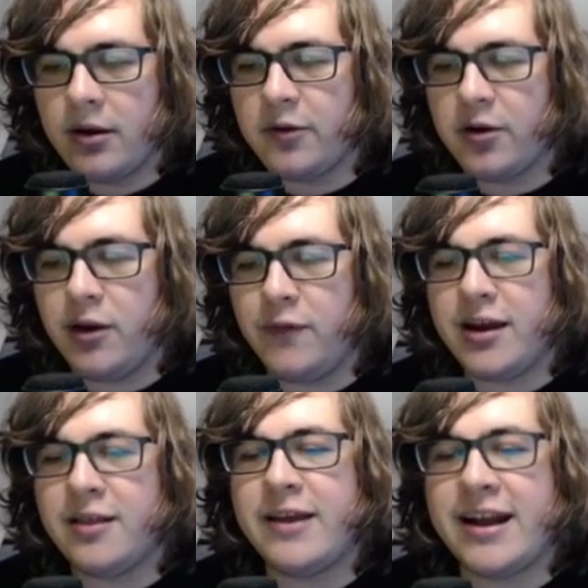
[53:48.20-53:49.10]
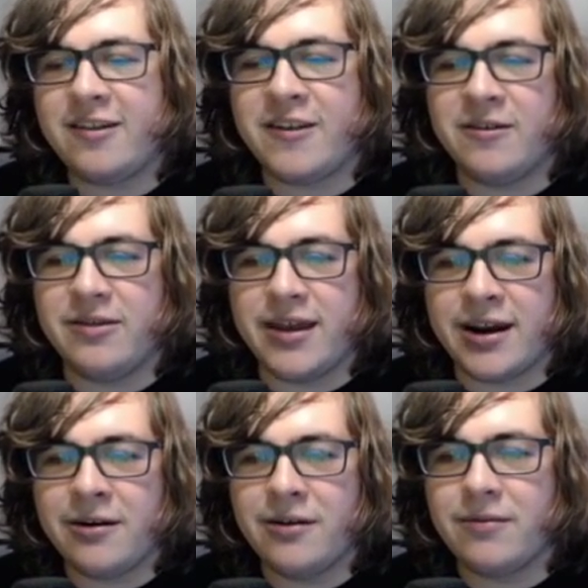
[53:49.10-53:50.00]
So if you get that sound
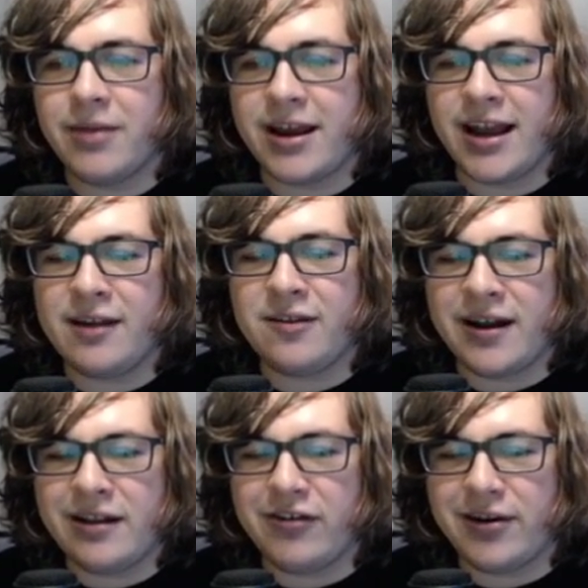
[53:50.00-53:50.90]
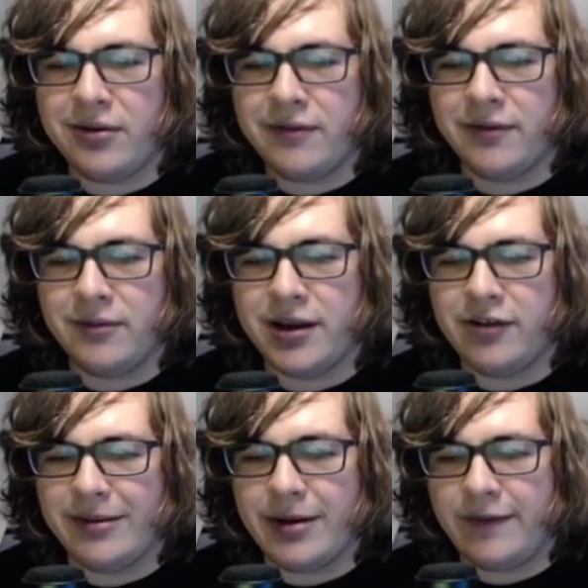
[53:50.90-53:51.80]
there, like any sound in general, when you
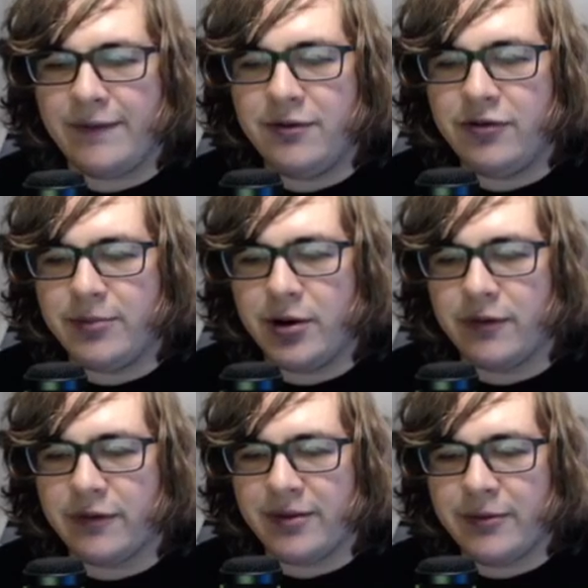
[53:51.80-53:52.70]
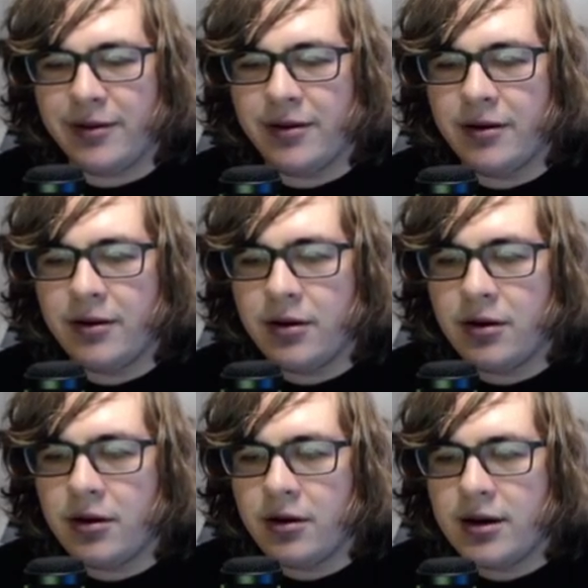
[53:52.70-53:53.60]
jump over someone,
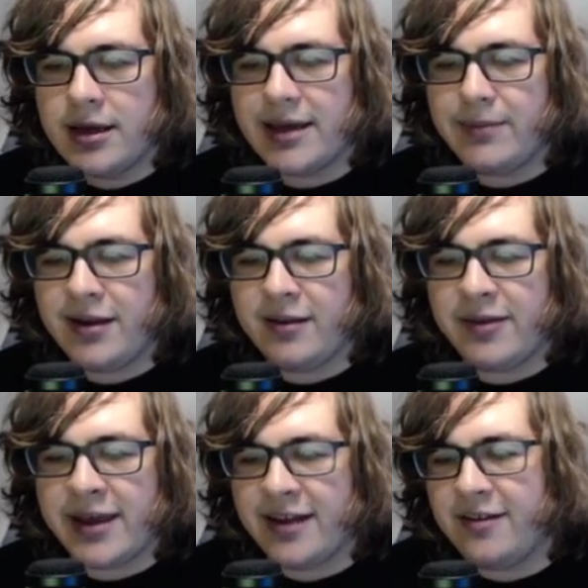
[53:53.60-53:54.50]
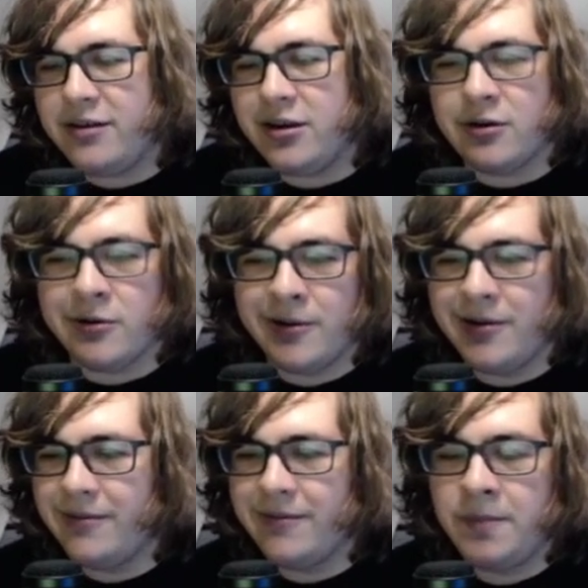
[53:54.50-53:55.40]
that means that you
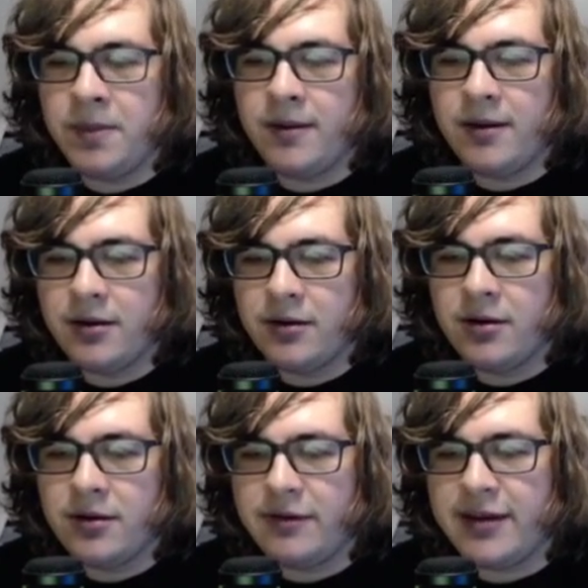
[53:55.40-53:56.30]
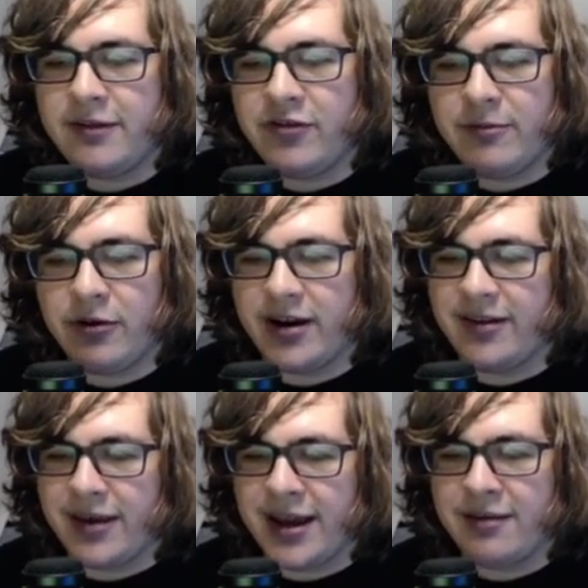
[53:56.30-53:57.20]
did the jump
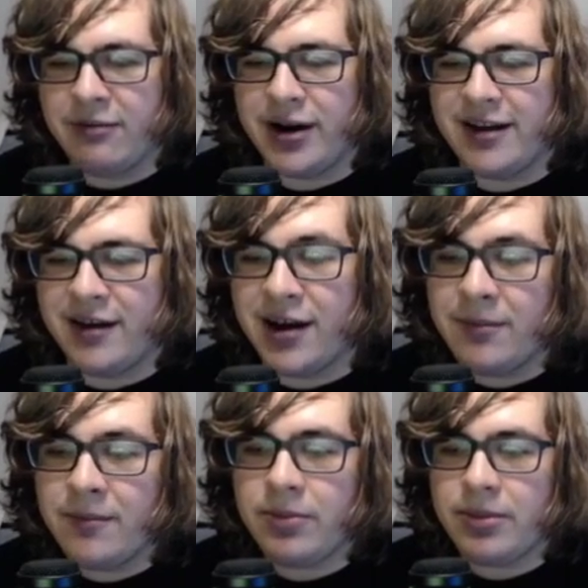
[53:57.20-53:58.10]
correctly and at the right time.